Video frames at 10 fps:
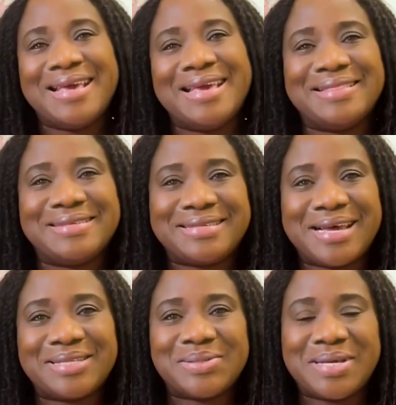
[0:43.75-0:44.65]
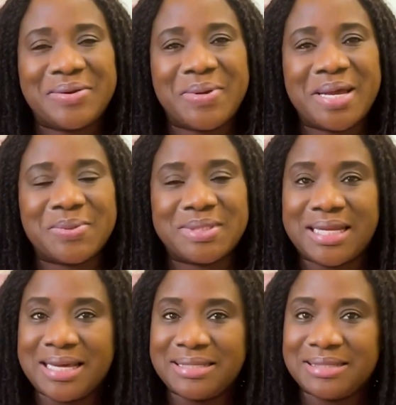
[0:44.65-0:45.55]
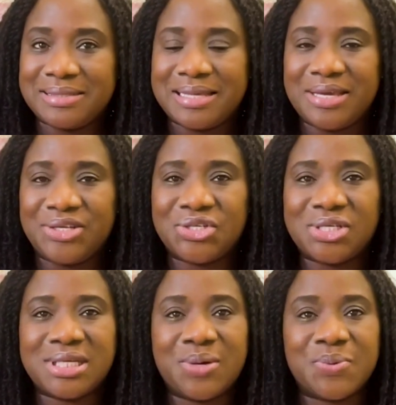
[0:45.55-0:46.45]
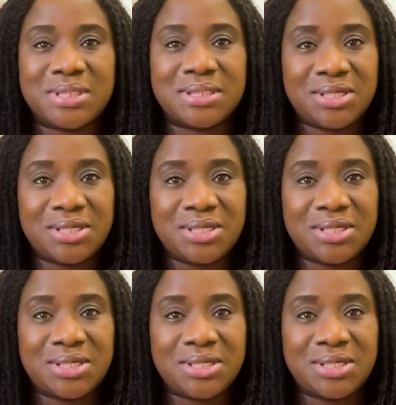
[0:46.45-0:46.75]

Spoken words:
In the Seattle area, I was a licensed agent and I was a